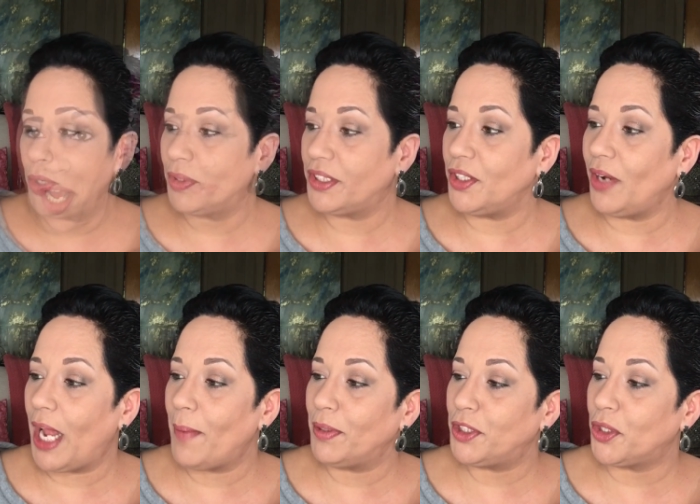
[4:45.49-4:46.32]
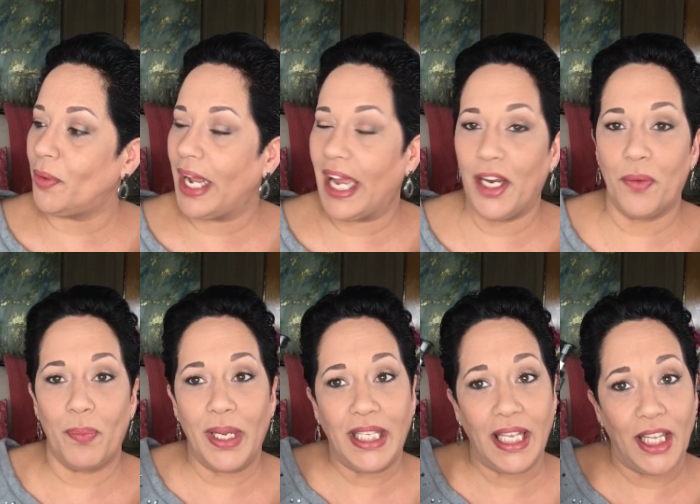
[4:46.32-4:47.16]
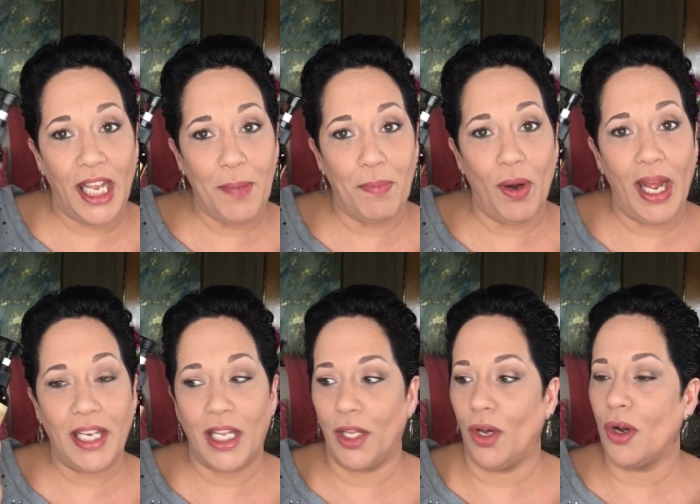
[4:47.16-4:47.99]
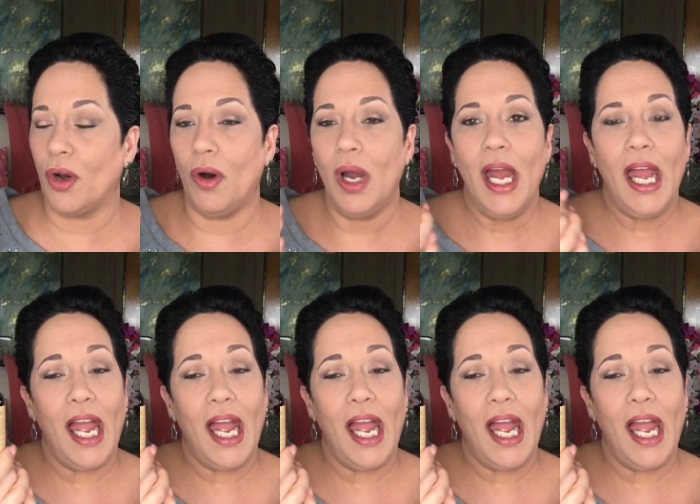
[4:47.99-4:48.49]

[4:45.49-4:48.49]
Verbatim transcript: We were still able to go ahead and read the label and the logo,